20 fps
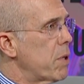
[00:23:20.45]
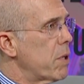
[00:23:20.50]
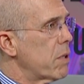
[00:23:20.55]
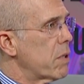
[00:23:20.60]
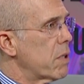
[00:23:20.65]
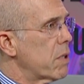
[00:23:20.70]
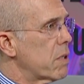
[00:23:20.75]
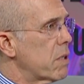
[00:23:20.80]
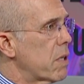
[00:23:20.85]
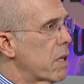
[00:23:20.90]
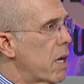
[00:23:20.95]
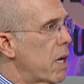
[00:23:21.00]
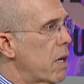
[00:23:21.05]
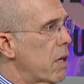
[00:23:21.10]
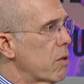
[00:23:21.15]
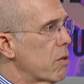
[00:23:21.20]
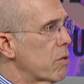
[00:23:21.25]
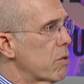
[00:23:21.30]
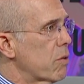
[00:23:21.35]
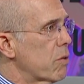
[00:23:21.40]
billion
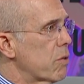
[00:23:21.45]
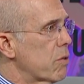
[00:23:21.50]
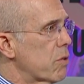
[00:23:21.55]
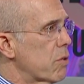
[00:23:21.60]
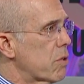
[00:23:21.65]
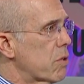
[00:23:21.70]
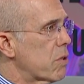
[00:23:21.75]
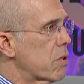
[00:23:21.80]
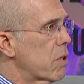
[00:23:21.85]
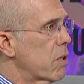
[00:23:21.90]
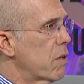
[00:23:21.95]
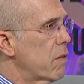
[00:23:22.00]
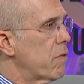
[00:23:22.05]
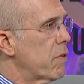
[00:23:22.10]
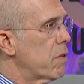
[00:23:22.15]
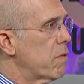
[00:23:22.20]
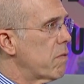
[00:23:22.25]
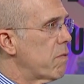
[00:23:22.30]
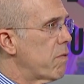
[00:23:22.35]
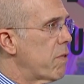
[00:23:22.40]
of
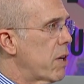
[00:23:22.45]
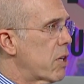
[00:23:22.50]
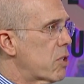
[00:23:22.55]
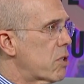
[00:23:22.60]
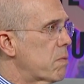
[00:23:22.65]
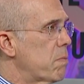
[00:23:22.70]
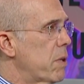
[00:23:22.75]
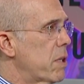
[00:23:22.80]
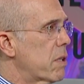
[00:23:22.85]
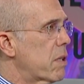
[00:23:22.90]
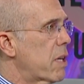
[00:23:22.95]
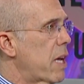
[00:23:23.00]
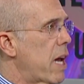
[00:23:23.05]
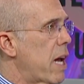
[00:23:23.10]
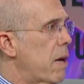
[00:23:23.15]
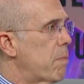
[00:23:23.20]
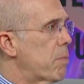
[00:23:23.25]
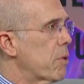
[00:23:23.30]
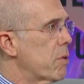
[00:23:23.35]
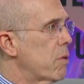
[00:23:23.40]
investment
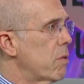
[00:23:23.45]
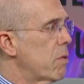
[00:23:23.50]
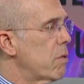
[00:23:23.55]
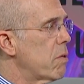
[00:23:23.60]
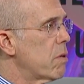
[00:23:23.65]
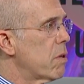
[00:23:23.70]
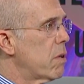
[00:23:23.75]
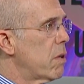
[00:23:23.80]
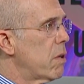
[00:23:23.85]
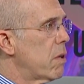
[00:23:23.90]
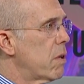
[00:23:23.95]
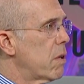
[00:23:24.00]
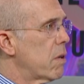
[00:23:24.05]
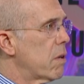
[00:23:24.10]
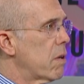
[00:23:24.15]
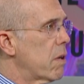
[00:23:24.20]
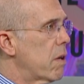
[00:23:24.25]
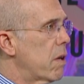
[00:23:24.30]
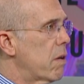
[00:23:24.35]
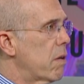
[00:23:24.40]
capital
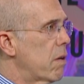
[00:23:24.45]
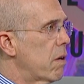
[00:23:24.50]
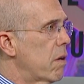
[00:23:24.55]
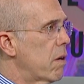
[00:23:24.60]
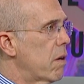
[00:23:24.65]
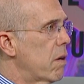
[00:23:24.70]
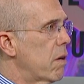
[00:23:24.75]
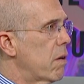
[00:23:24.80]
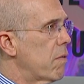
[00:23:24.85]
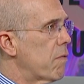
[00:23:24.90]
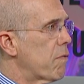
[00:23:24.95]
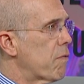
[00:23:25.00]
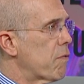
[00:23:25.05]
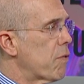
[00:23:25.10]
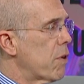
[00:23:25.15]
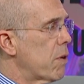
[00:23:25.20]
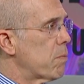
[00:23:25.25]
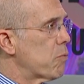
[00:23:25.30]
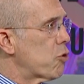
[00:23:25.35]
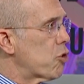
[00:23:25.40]

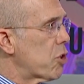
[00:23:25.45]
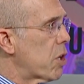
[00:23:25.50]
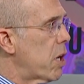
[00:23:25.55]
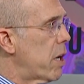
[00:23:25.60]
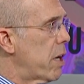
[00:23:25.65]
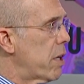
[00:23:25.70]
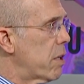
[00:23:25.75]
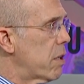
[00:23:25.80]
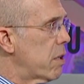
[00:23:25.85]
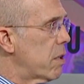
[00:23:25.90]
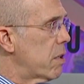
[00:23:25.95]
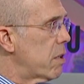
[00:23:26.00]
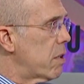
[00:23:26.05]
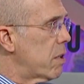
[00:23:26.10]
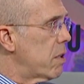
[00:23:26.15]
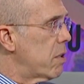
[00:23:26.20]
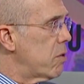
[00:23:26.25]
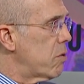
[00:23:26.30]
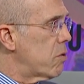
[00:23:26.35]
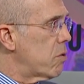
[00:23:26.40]
from China
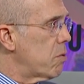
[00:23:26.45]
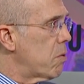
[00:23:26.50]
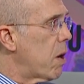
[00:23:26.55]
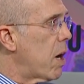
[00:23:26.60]
into